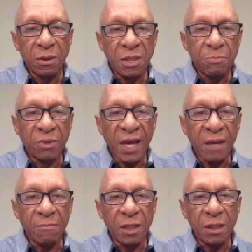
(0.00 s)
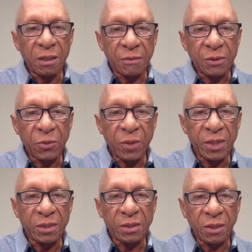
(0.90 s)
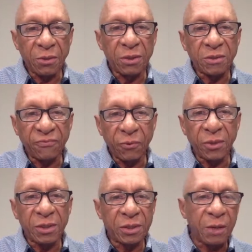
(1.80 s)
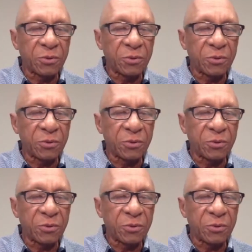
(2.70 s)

these Black men of the 20s and 30s and 40s that